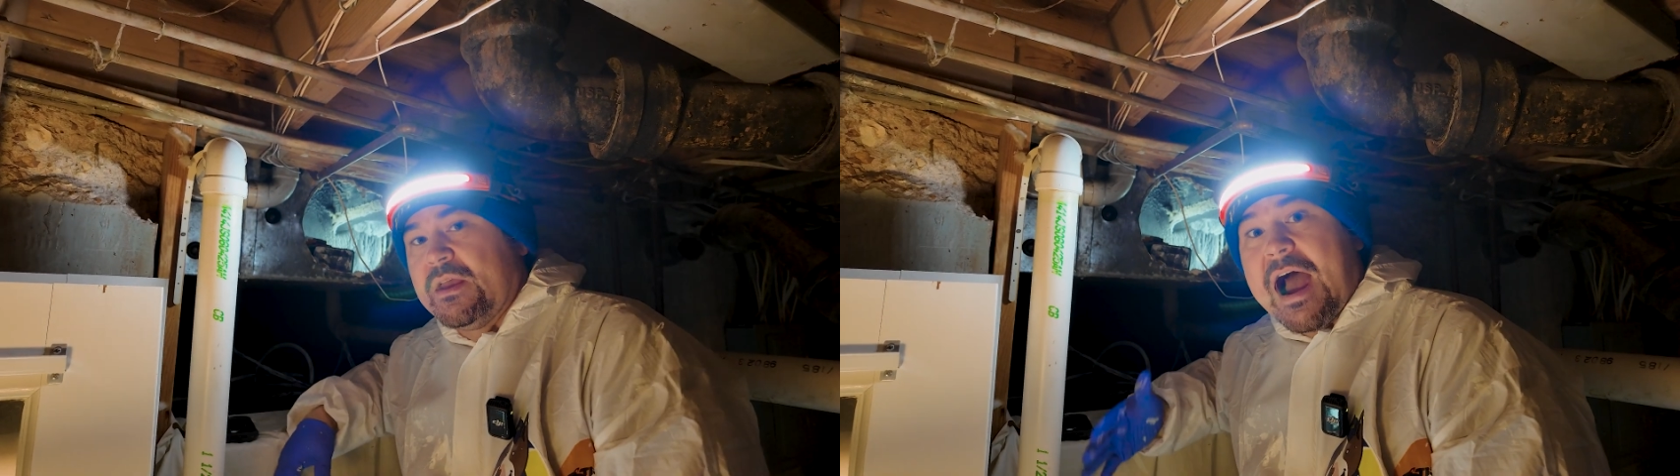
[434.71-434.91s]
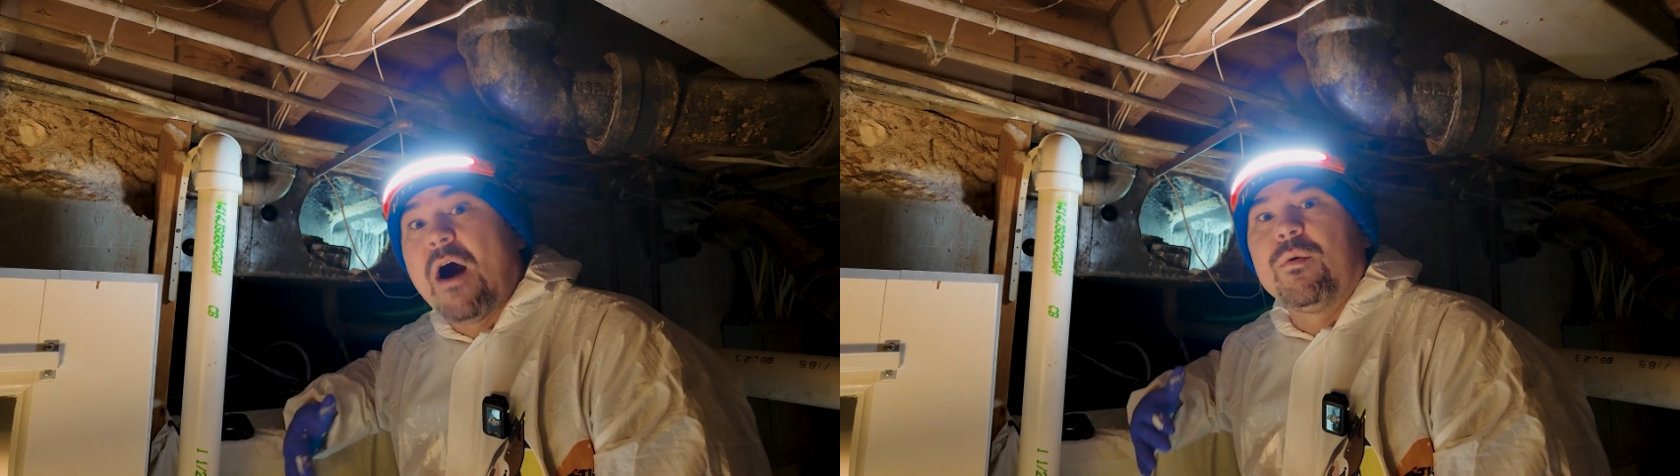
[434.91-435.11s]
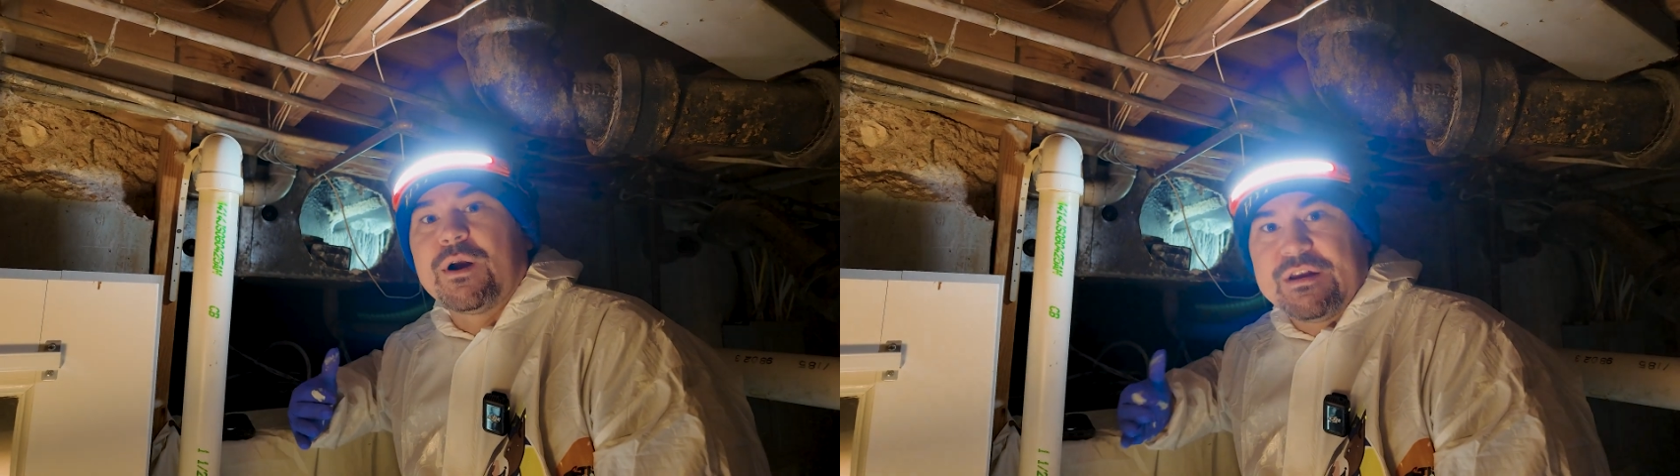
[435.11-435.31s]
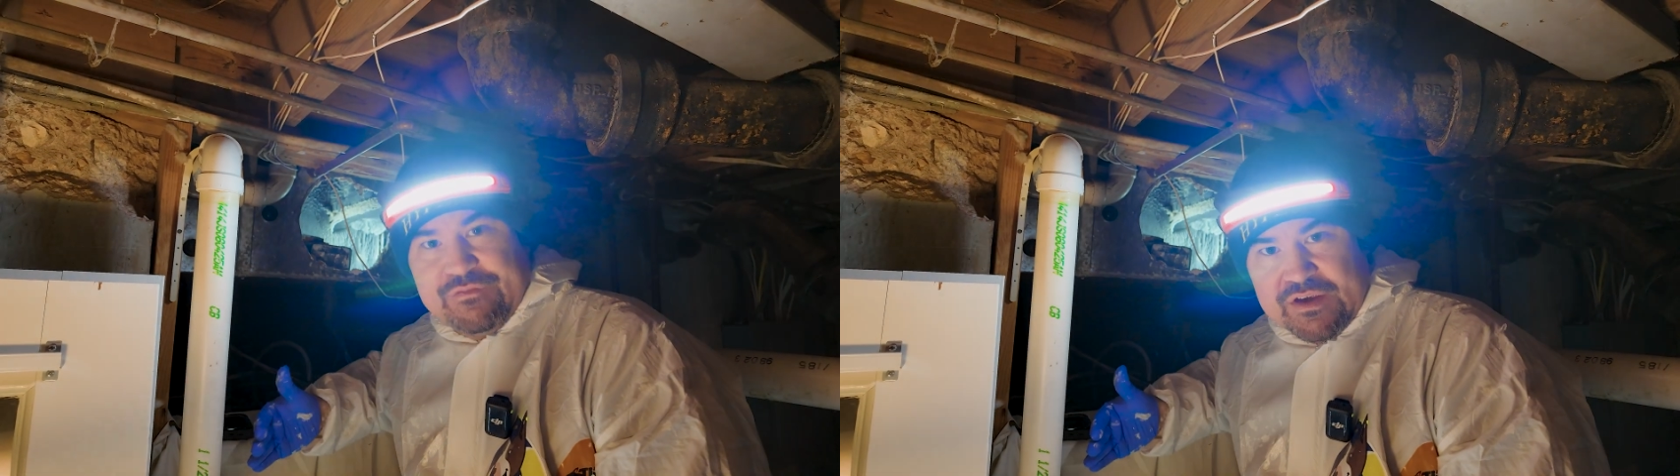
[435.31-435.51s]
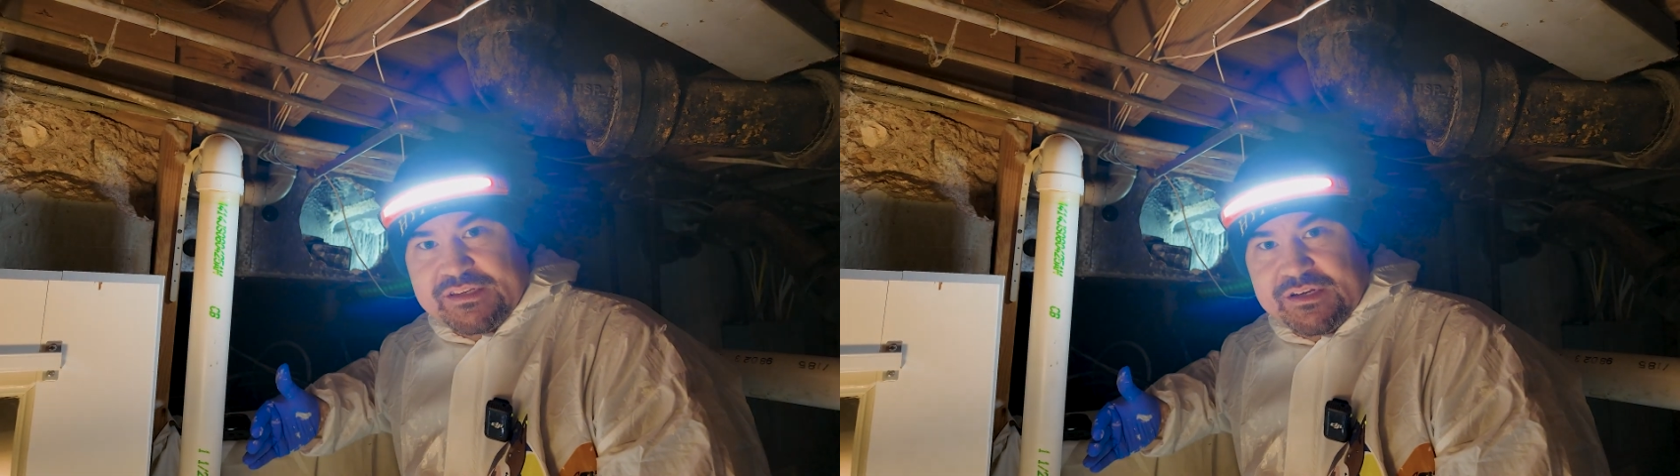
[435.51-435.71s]
Now we're gonna
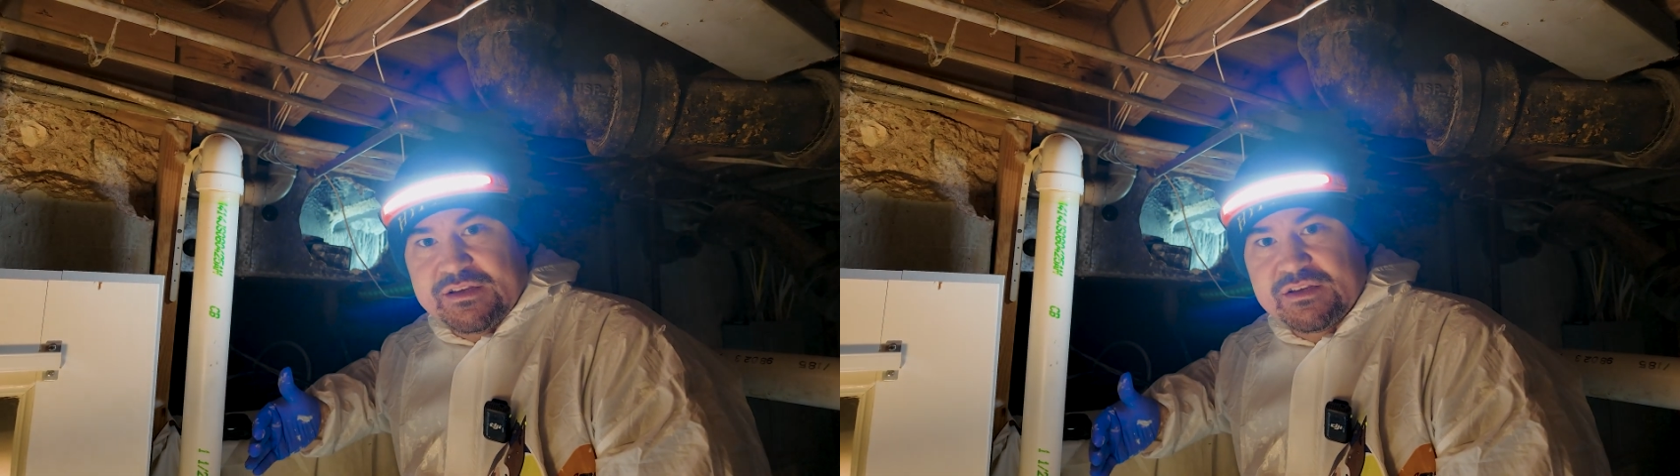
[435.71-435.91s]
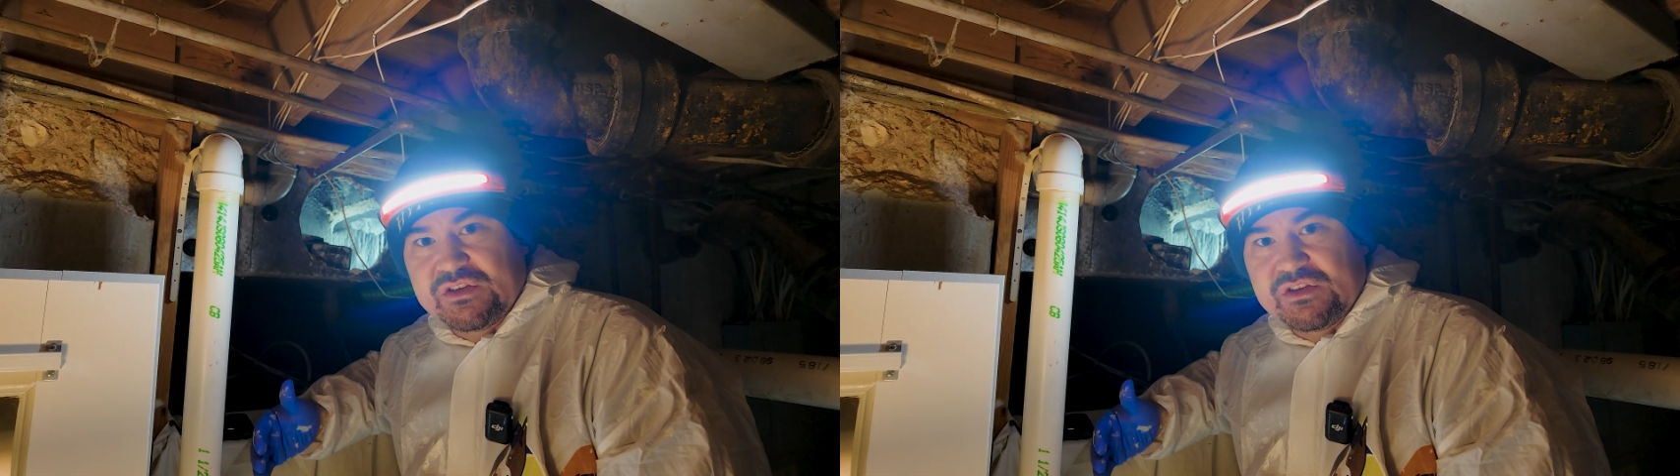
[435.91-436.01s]
fix it.